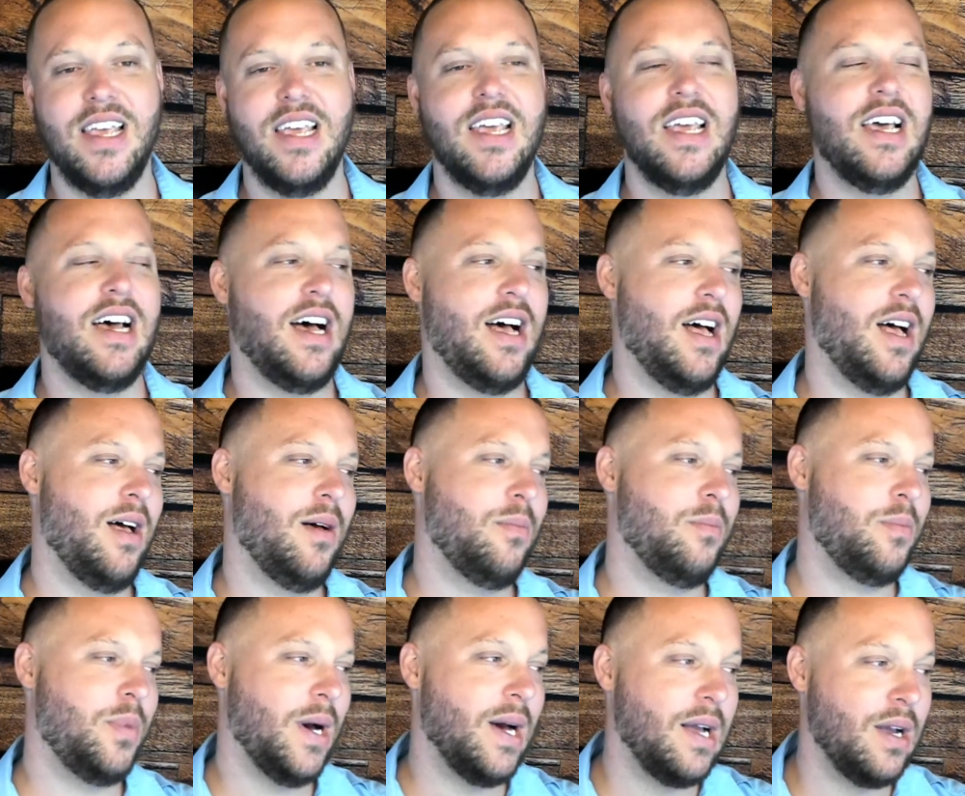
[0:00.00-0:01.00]
Uh,
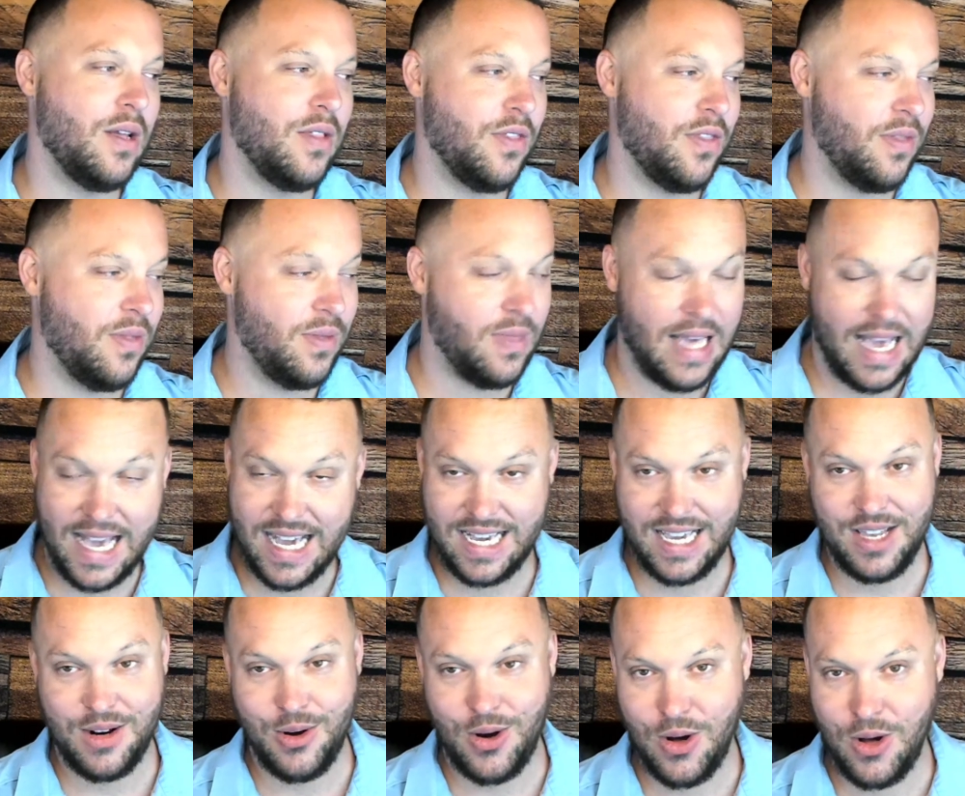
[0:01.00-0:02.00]
but that can
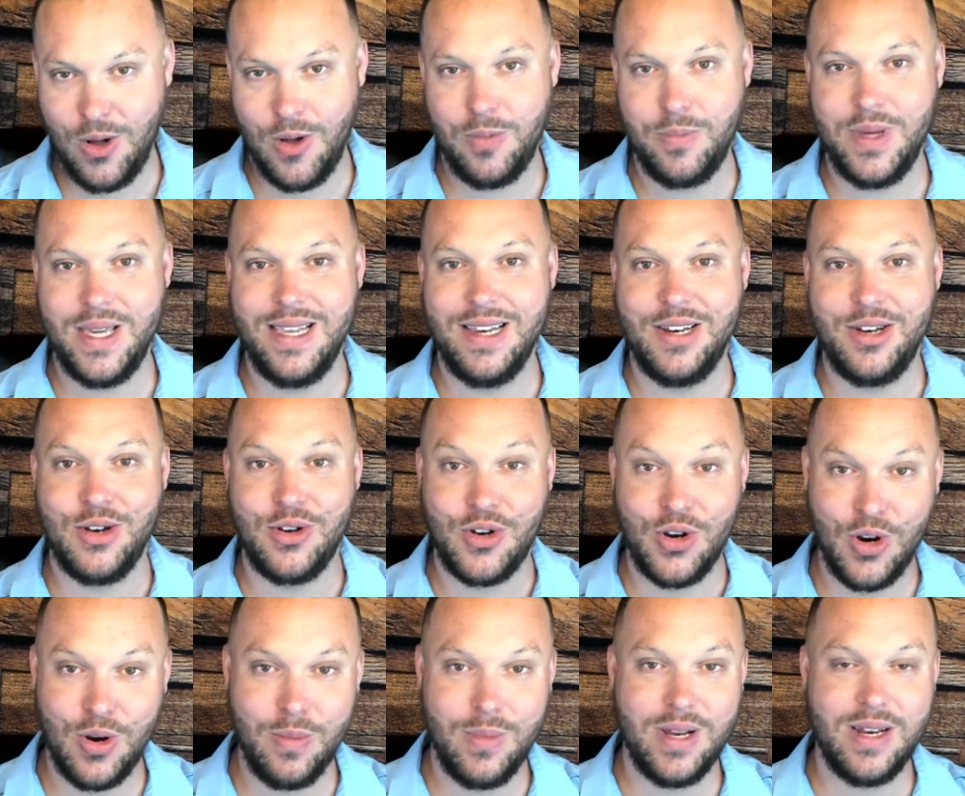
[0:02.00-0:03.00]
all be
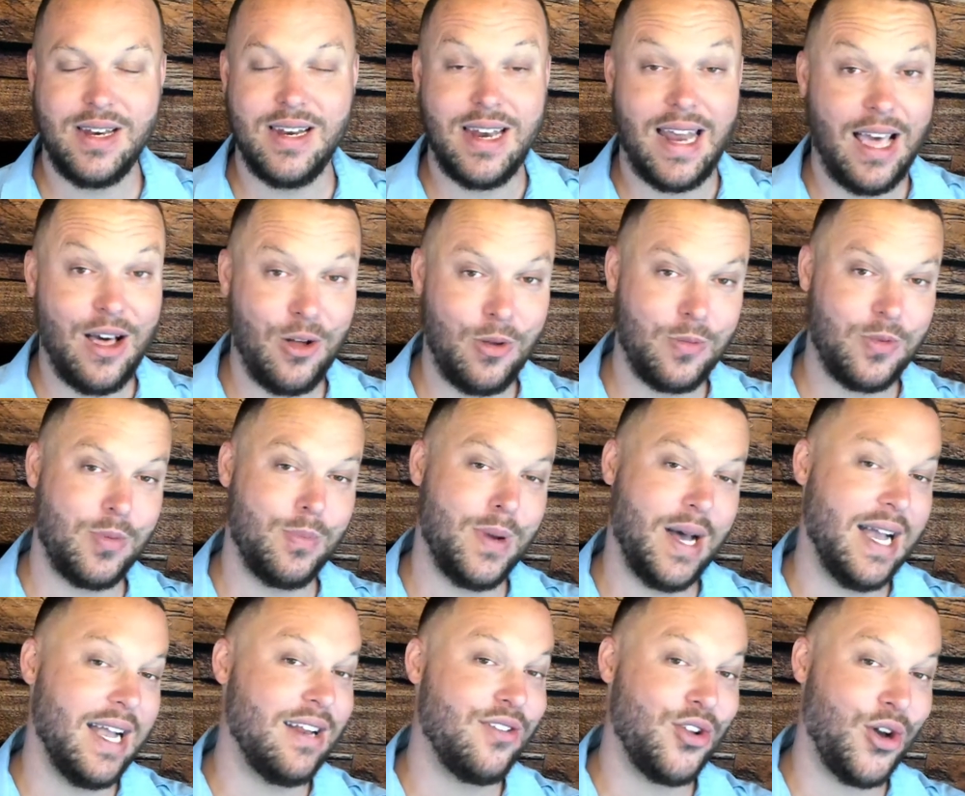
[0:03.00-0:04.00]
determined and helped by
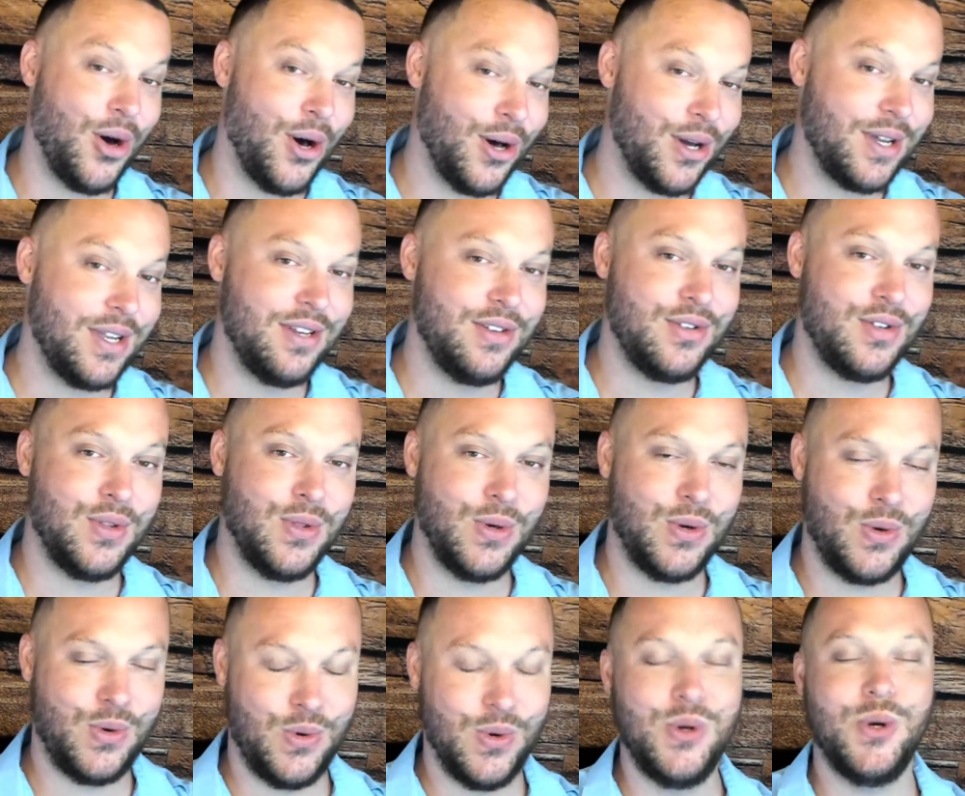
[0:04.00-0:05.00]
talking to the
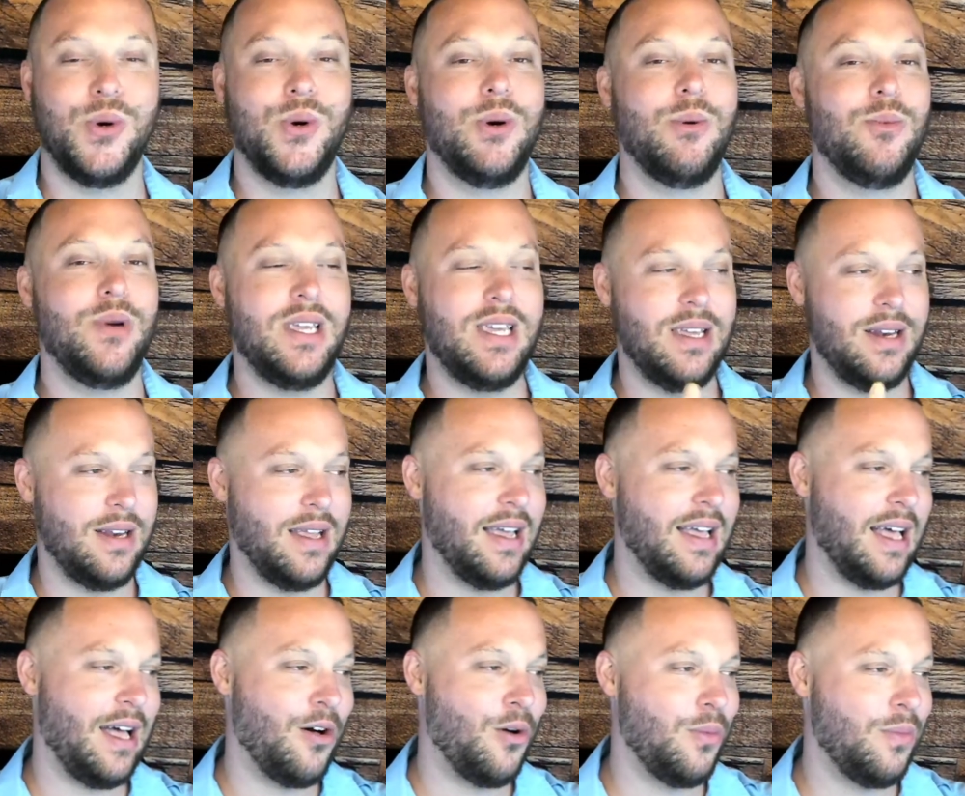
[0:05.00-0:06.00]
crew, and we can
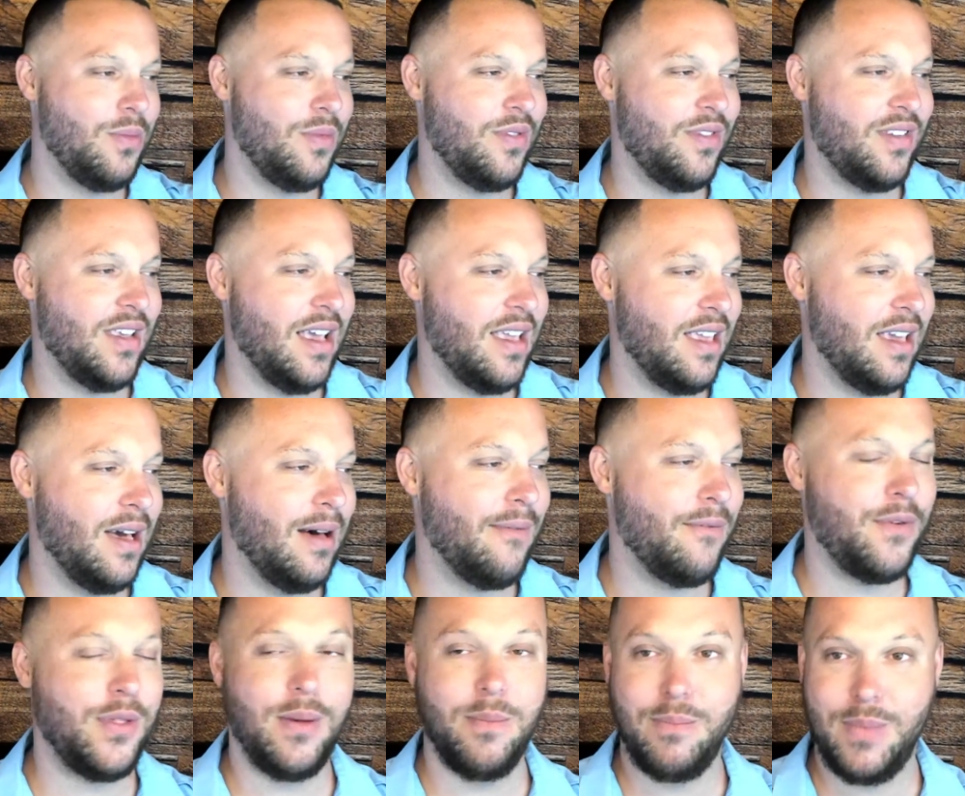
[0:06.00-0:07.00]
help set you up for the
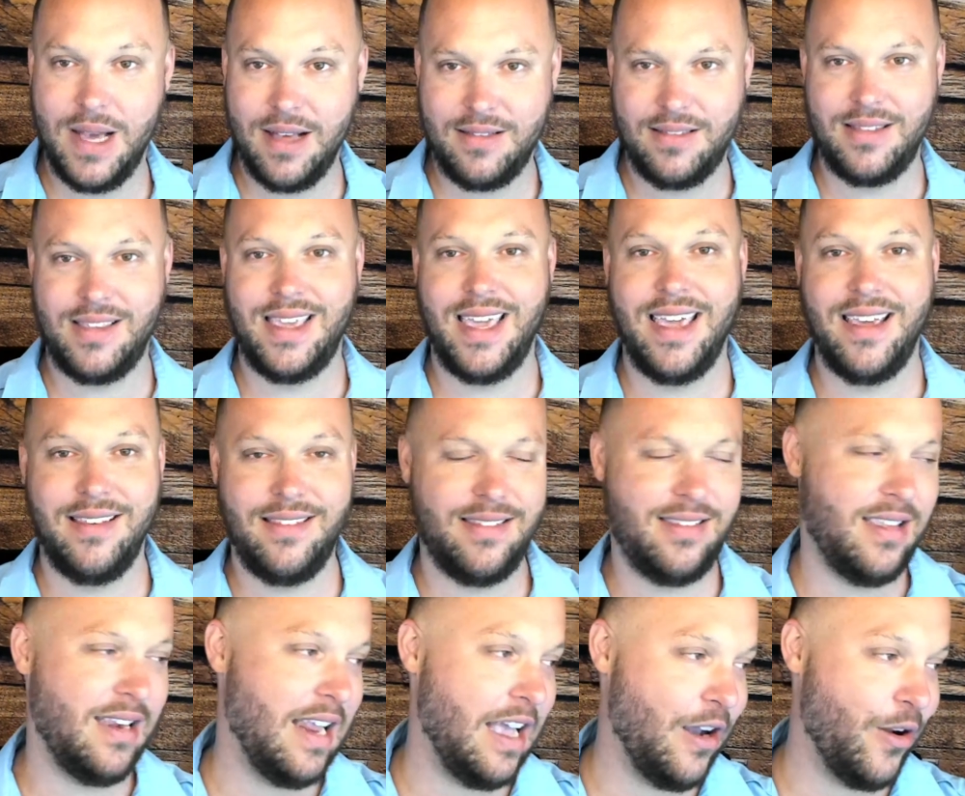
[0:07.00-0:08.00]
best case
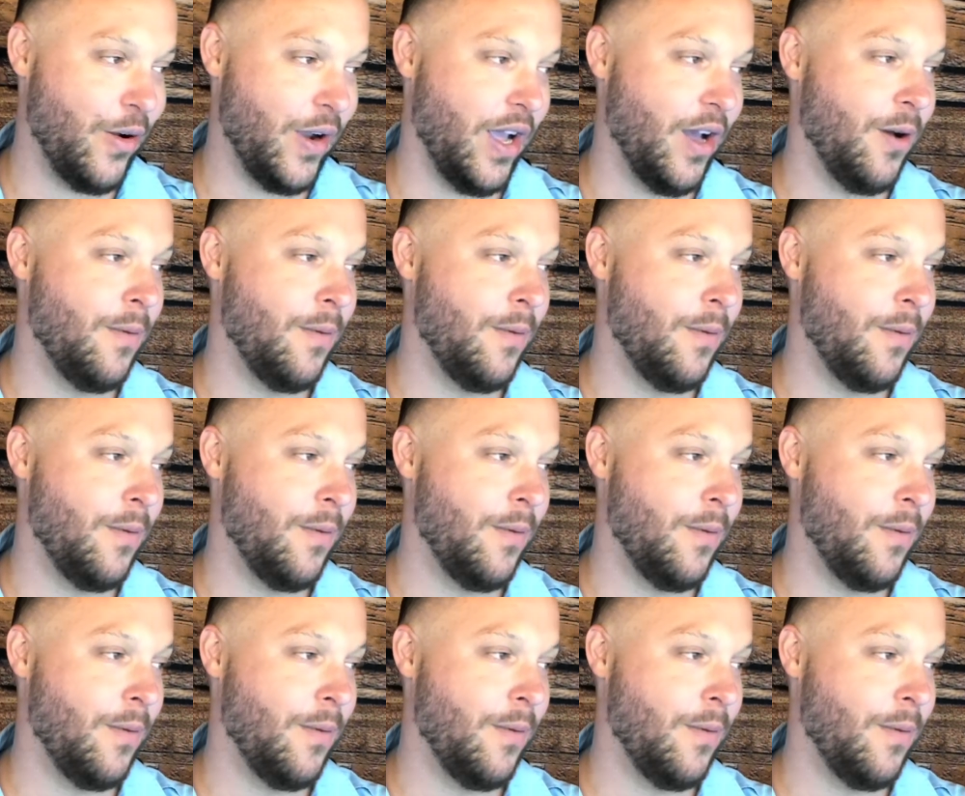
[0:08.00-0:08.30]
scenario.